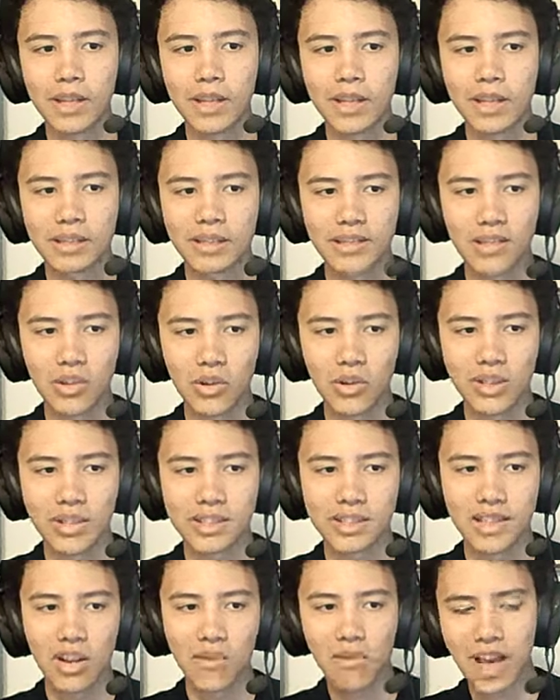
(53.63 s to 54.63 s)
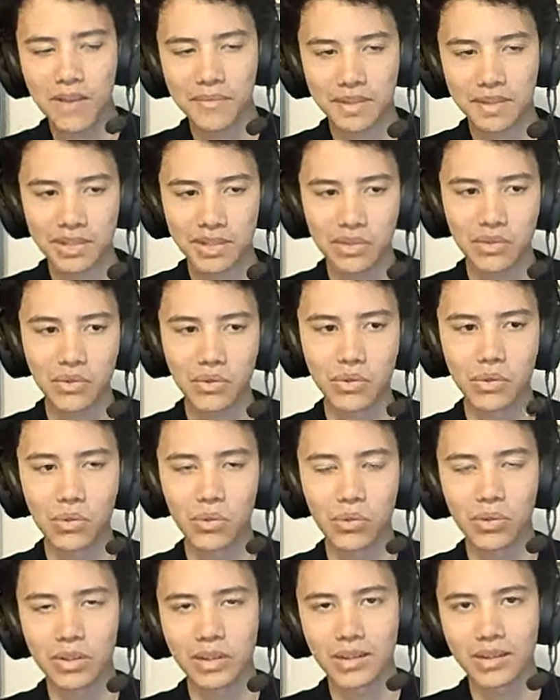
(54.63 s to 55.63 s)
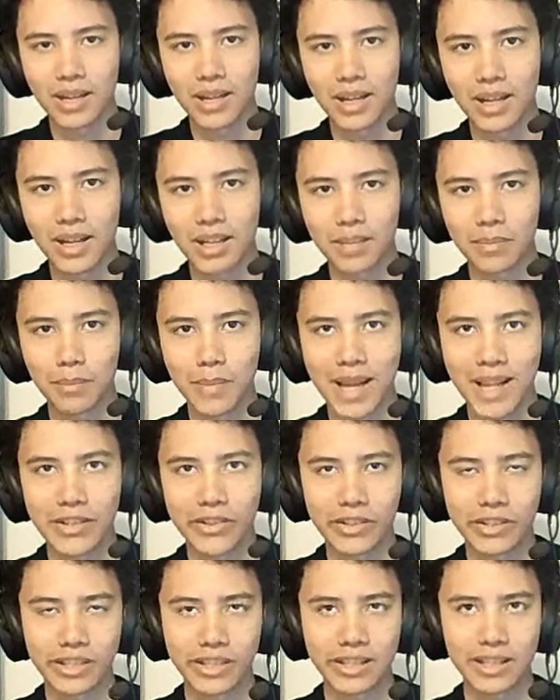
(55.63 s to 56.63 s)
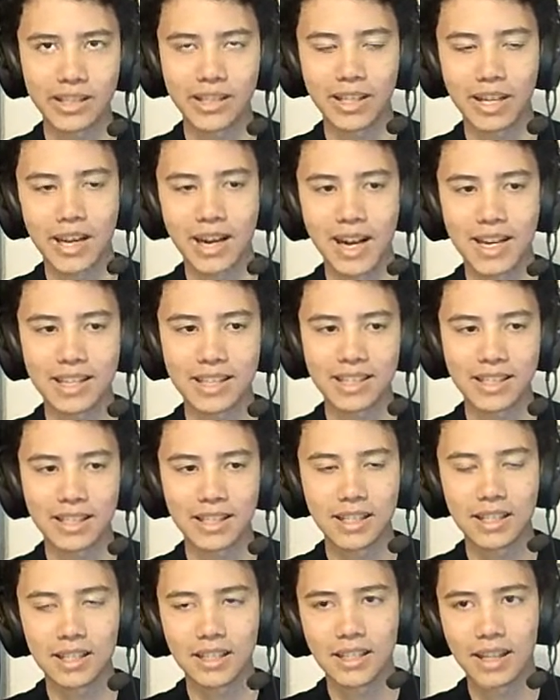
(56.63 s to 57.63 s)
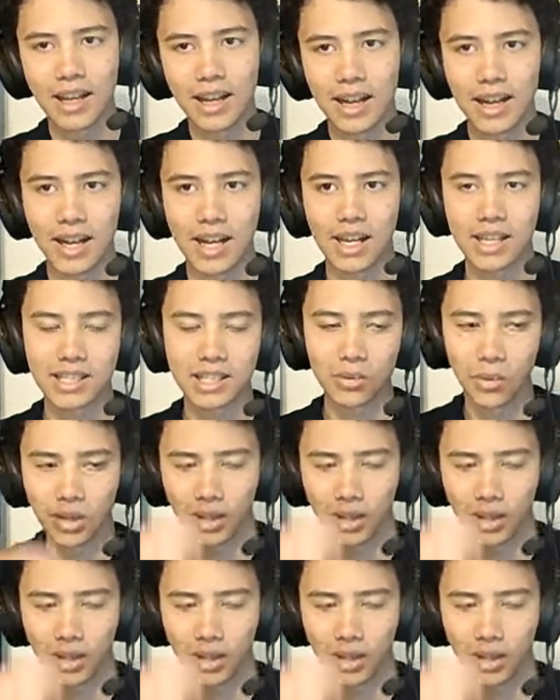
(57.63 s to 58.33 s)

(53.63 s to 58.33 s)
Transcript: So instead of having to manually connect it to what